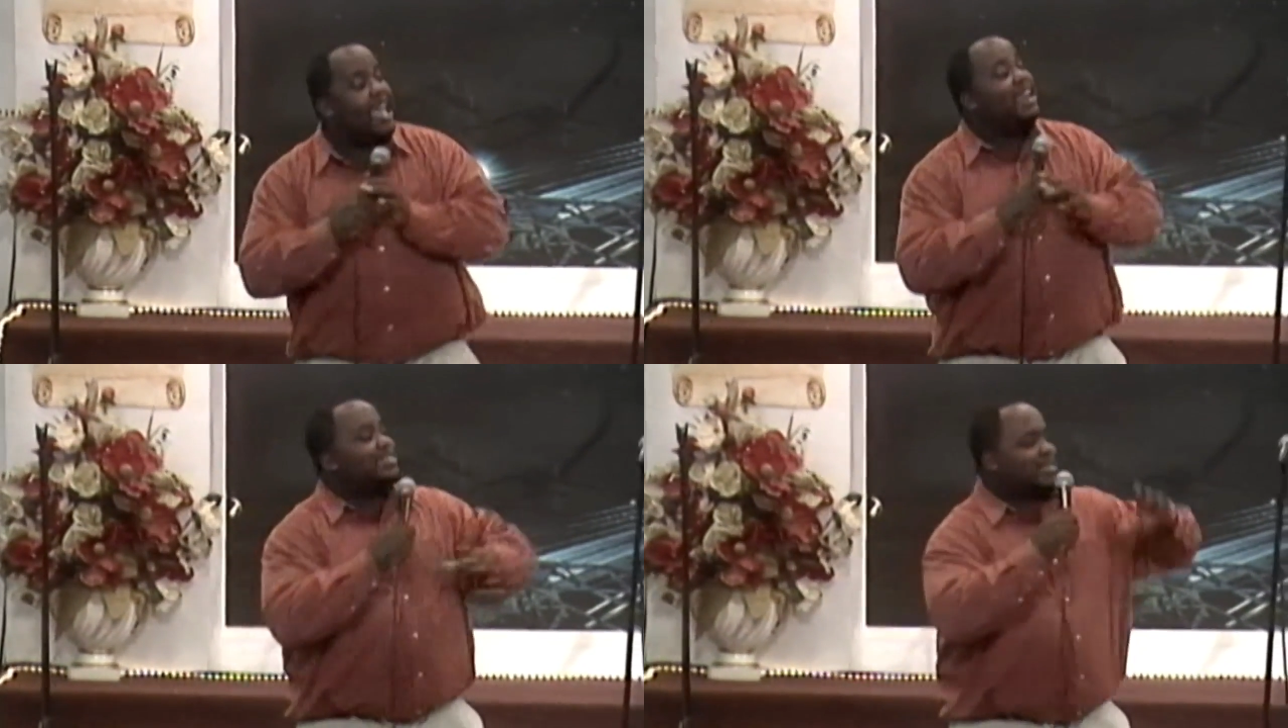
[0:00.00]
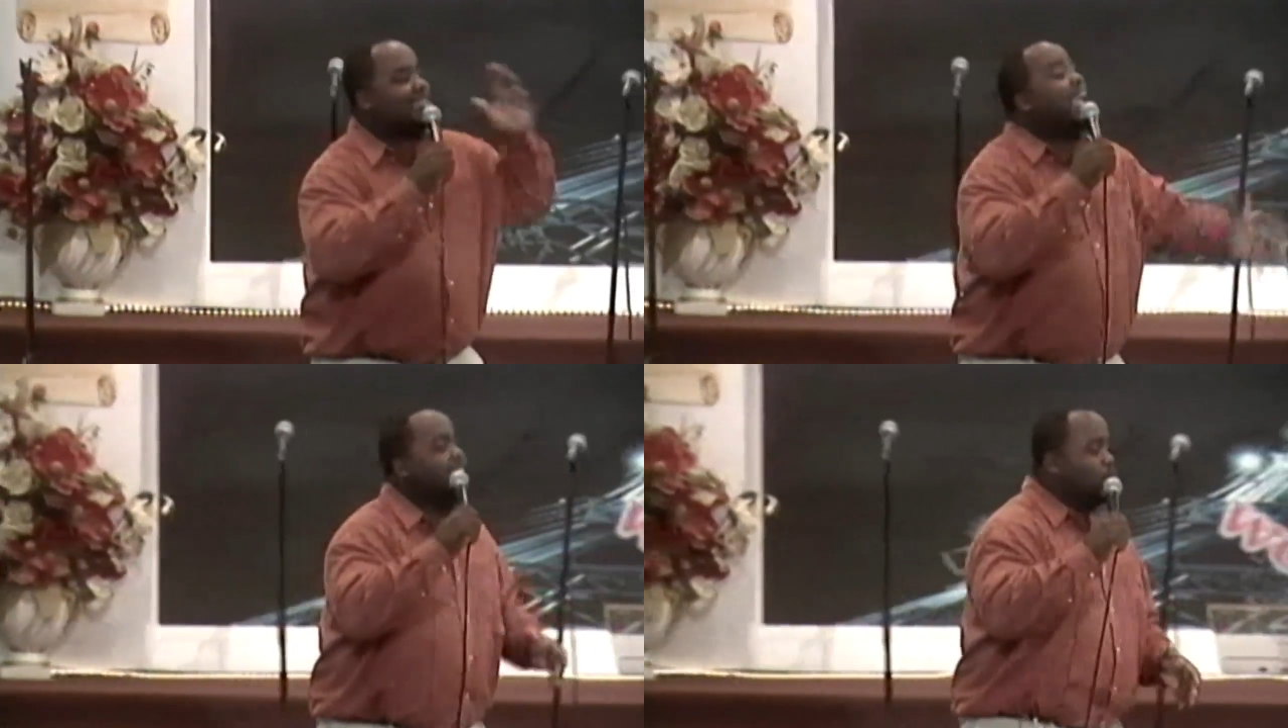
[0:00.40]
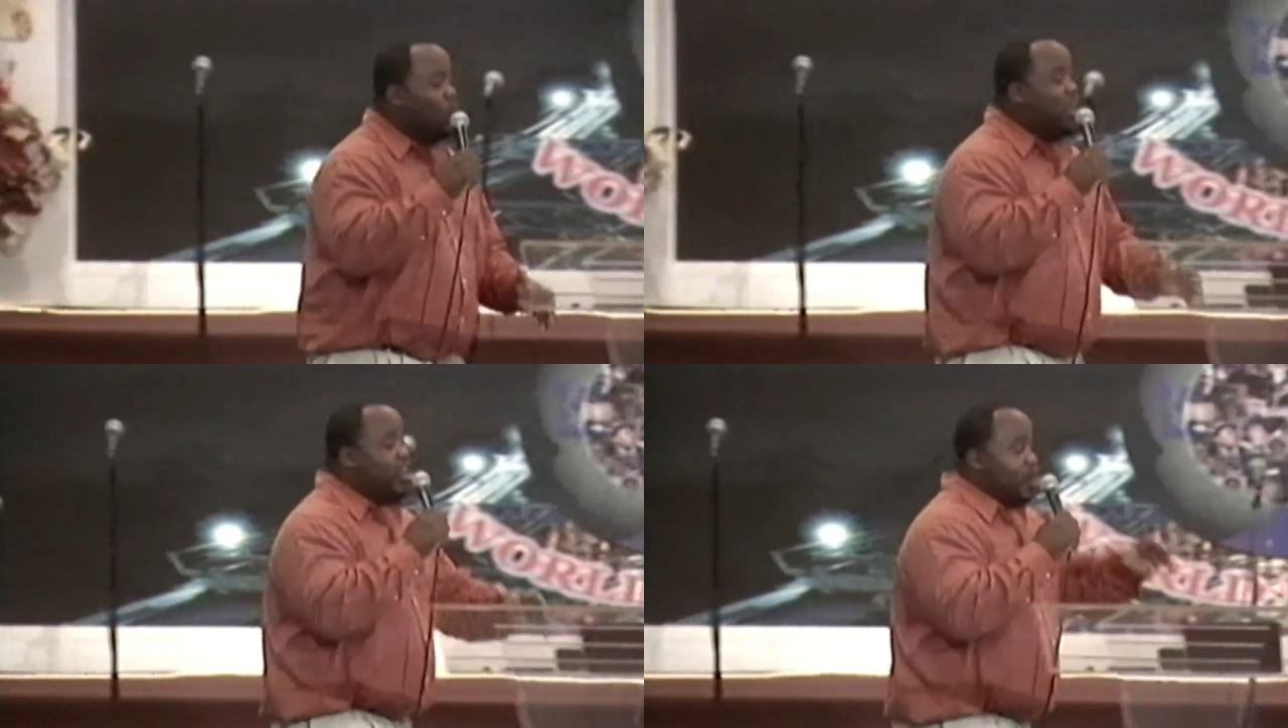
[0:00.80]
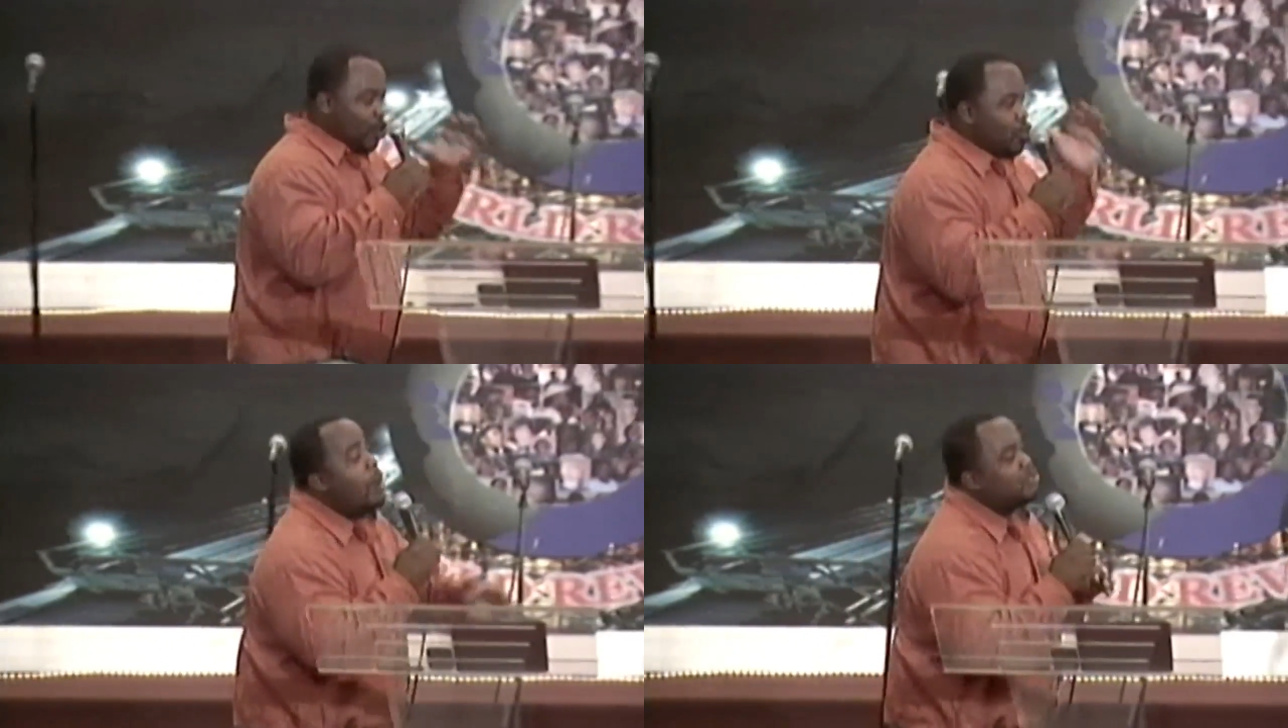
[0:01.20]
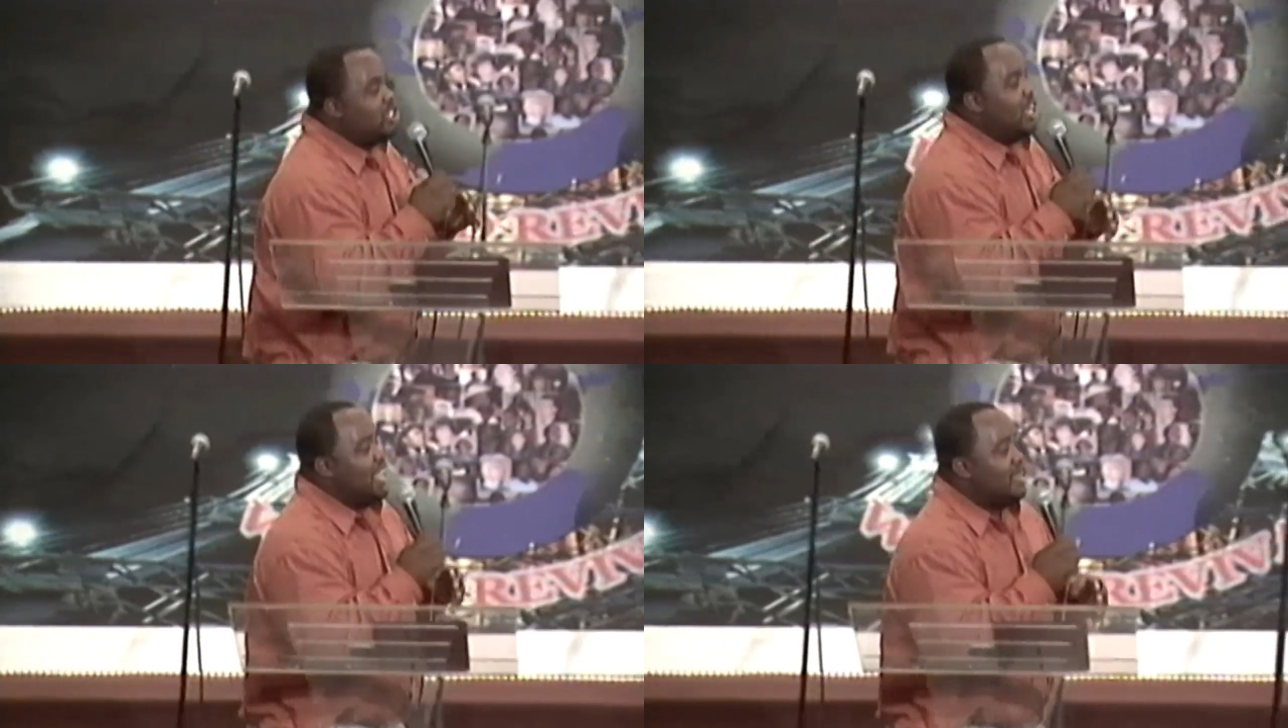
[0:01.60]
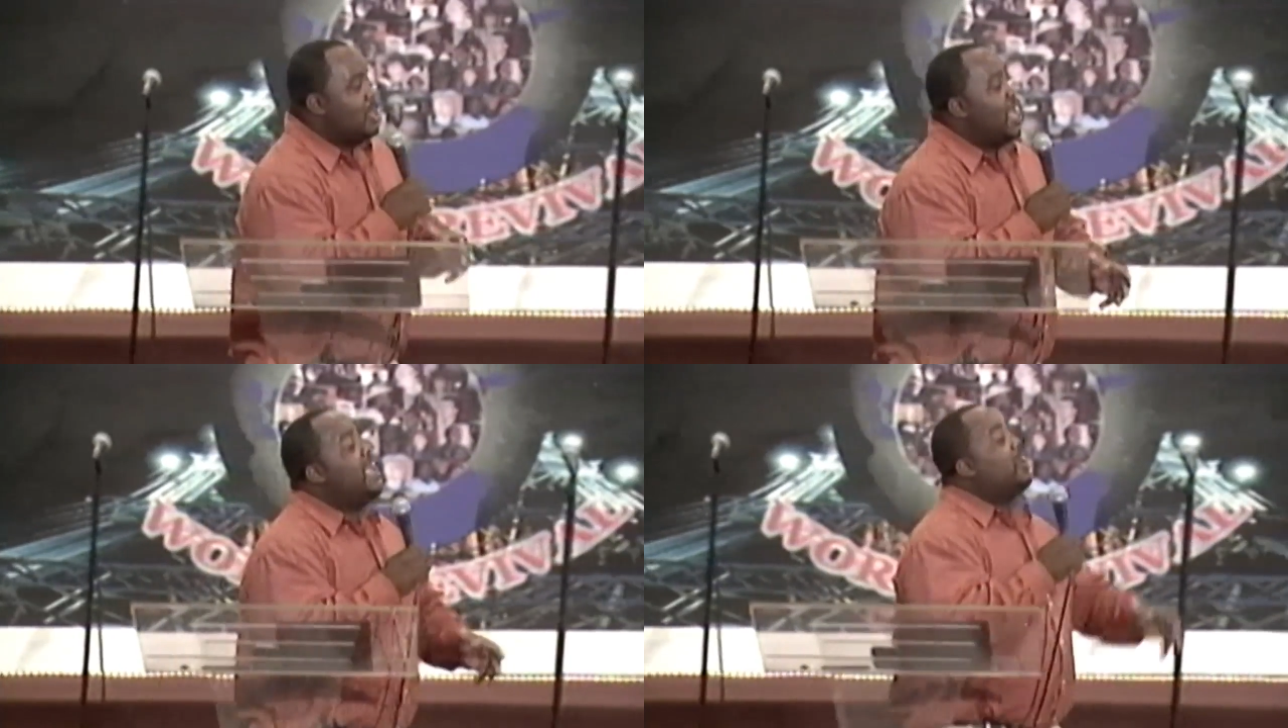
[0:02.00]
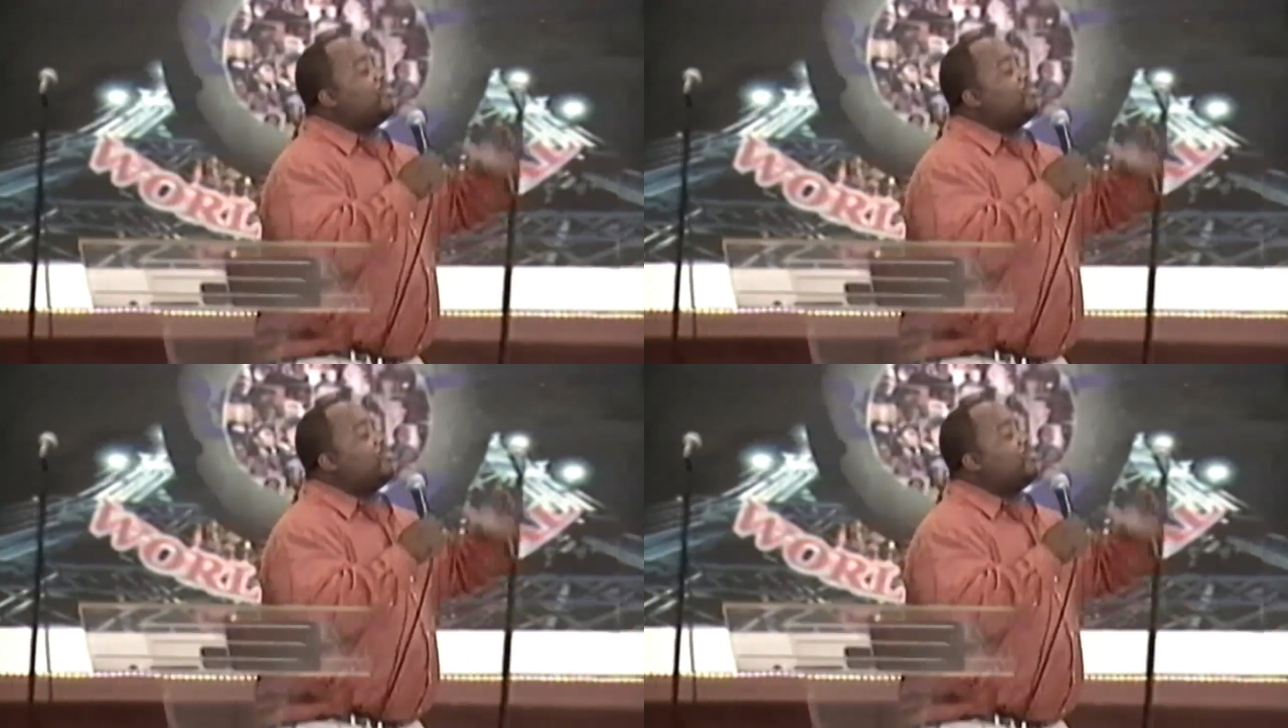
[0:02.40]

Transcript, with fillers: hit a second one, ruptured it, hit a